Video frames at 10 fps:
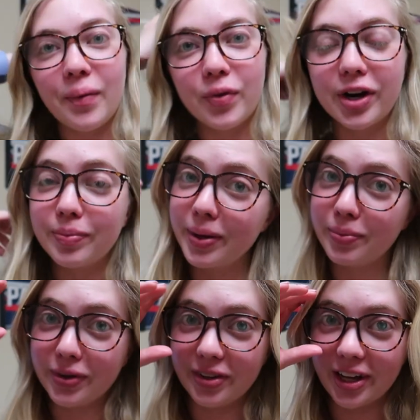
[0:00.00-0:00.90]
I'm wearing my
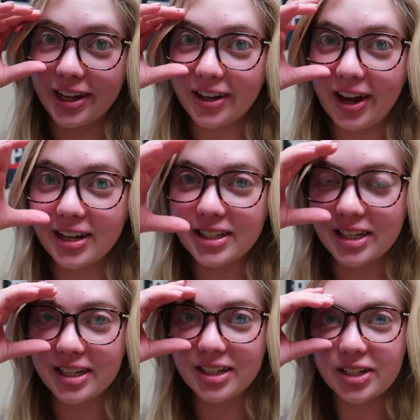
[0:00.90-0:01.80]
blue light glasses,